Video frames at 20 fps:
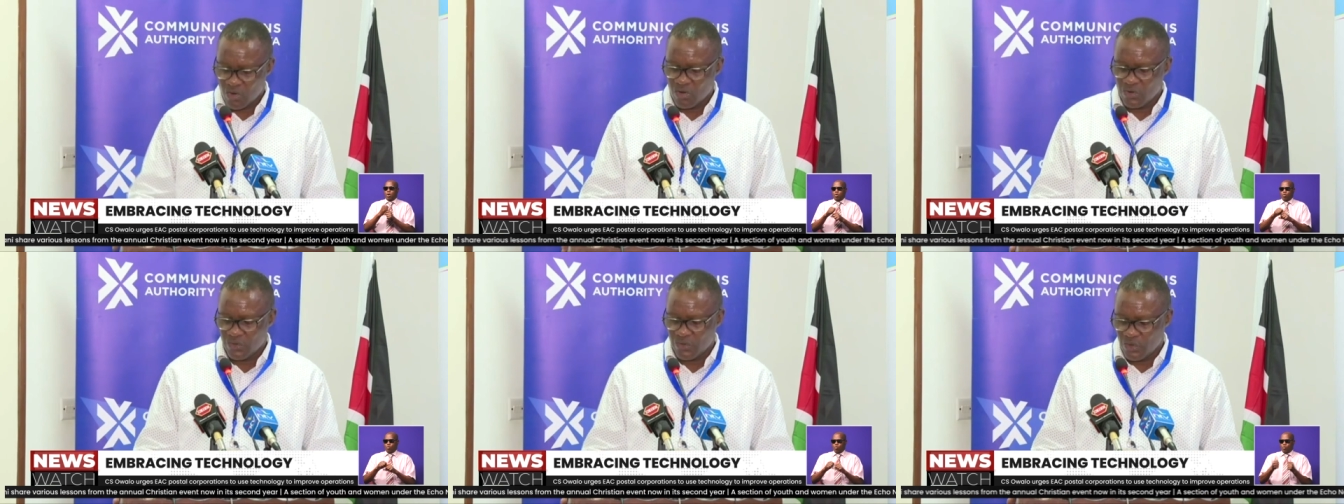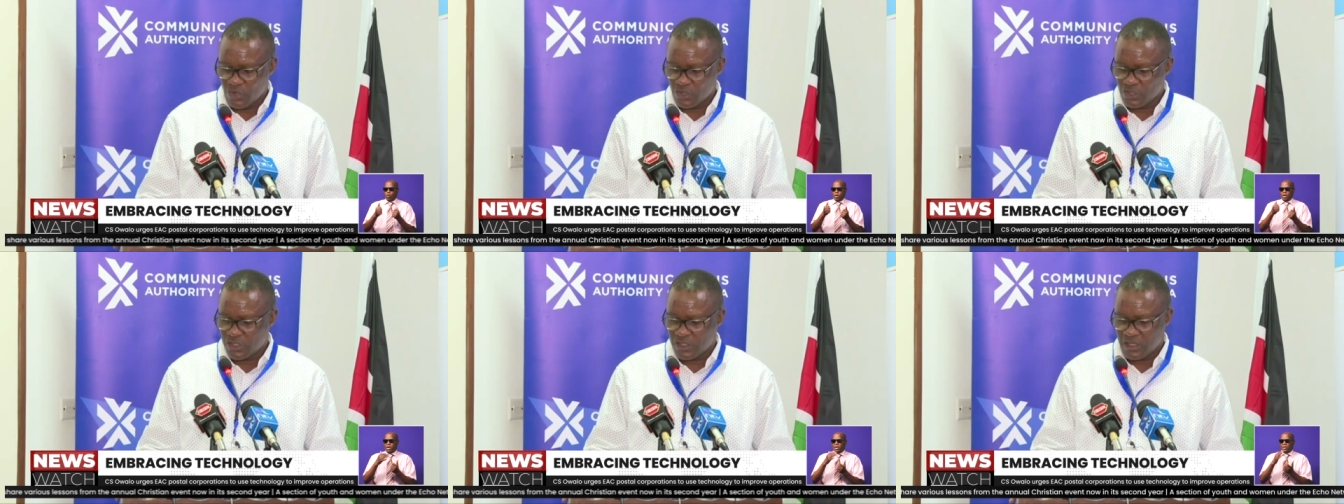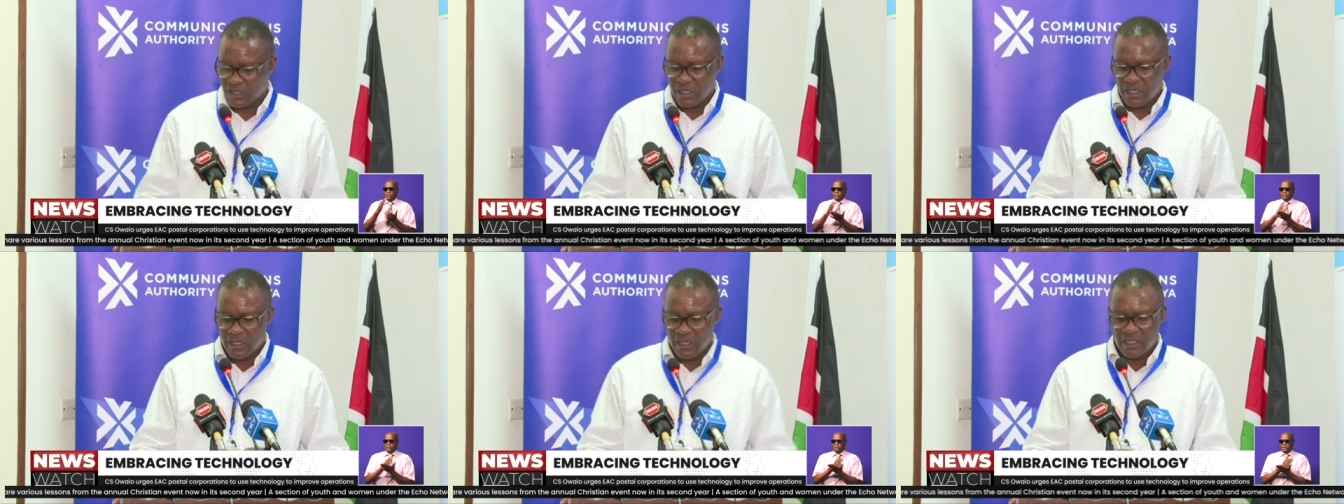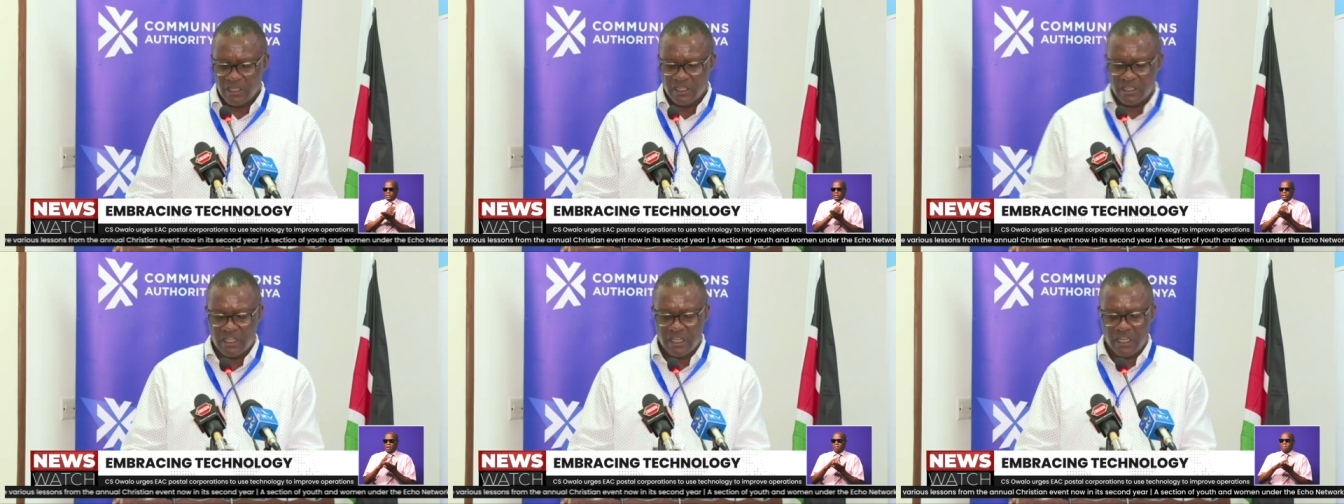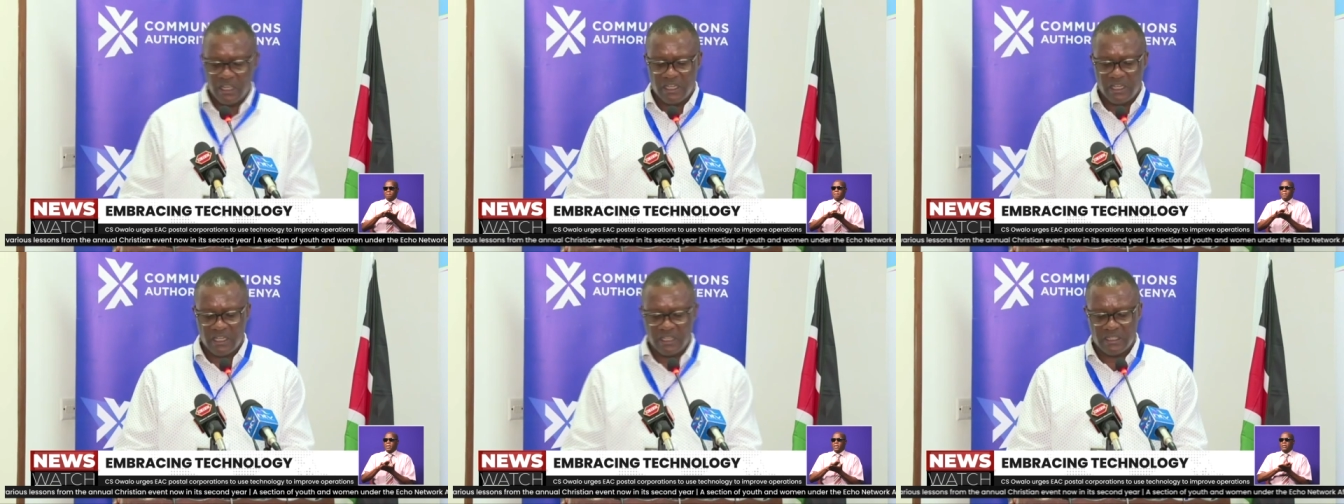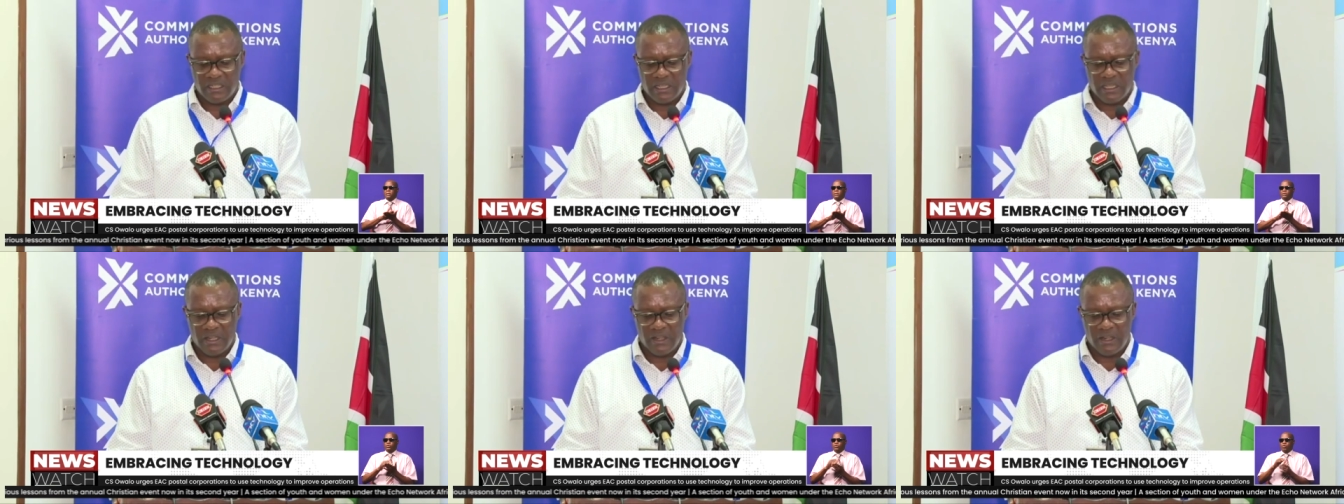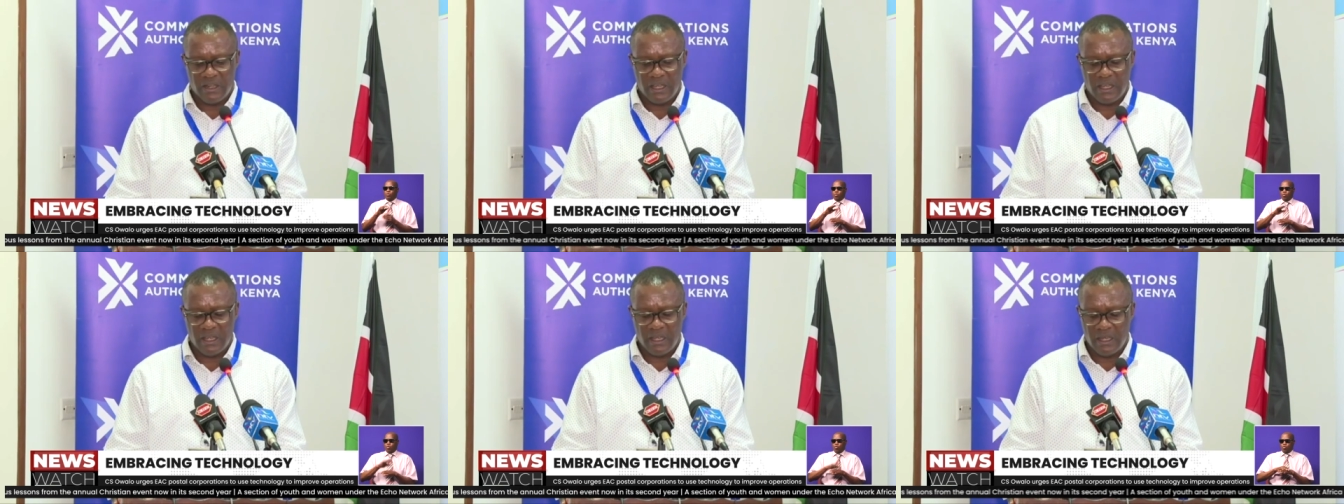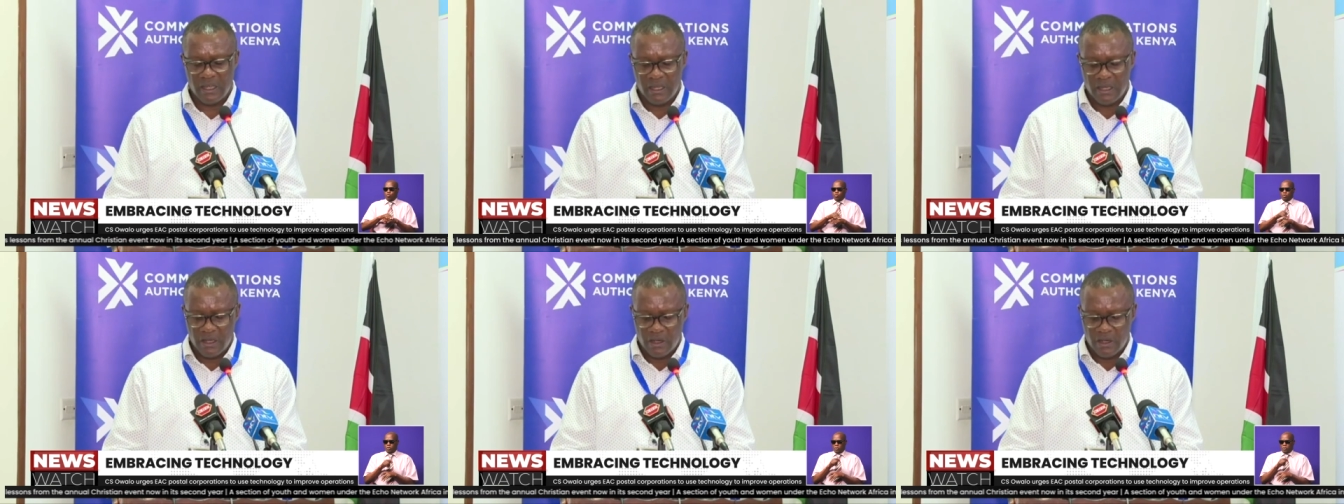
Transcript: on those changes in the